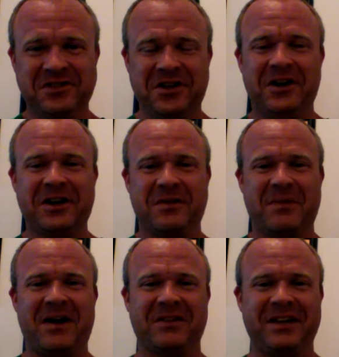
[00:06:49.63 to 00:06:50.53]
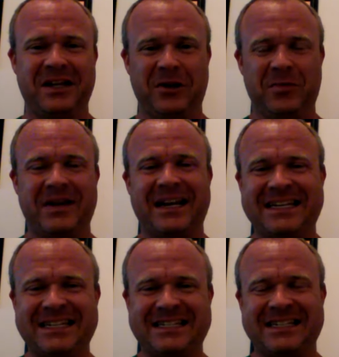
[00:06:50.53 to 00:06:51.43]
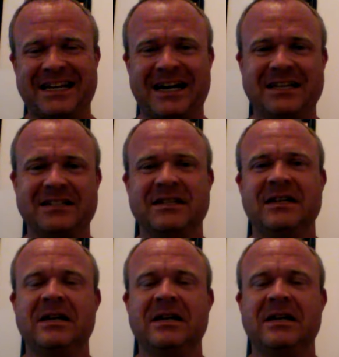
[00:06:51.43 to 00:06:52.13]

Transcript: tongue and your mouth get a little bit anesthetized.